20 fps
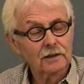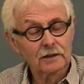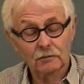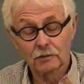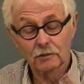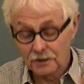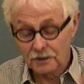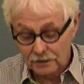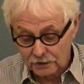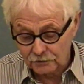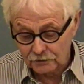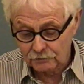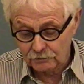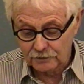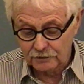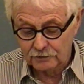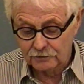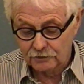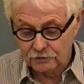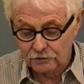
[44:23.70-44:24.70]
it was a
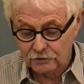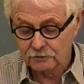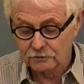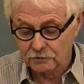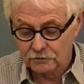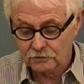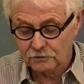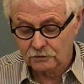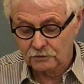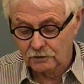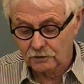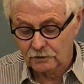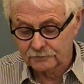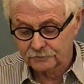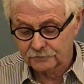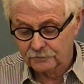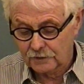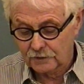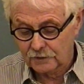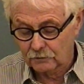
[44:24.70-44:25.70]
country general store.
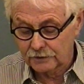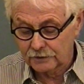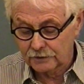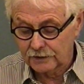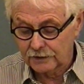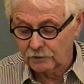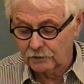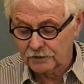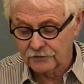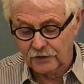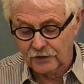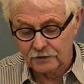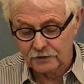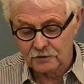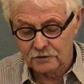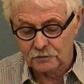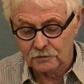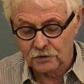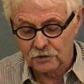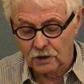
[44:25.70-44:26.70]
One day we
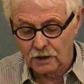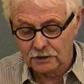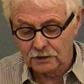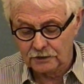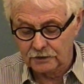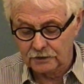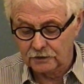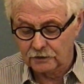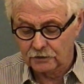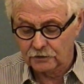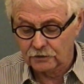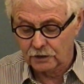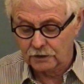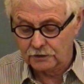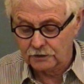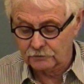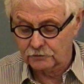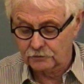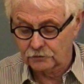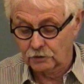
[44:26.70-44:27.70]
found some chocolate in the
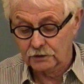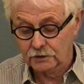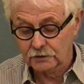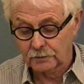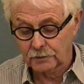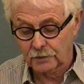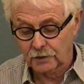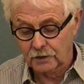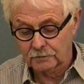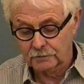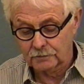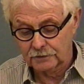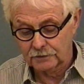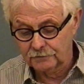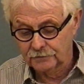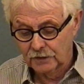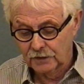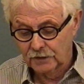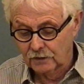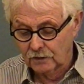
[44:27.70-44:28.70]
drug department,
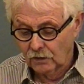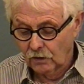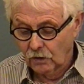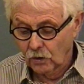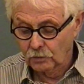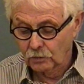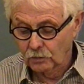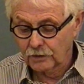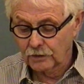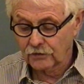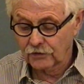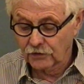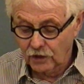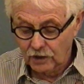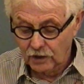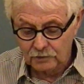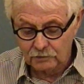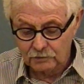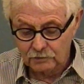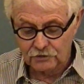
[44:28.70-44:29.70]
or we
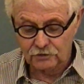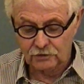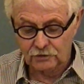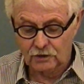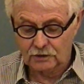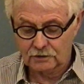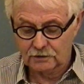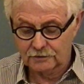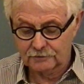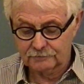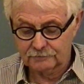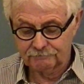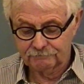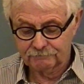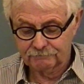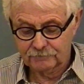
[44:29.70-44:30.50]
thought it was chocolate,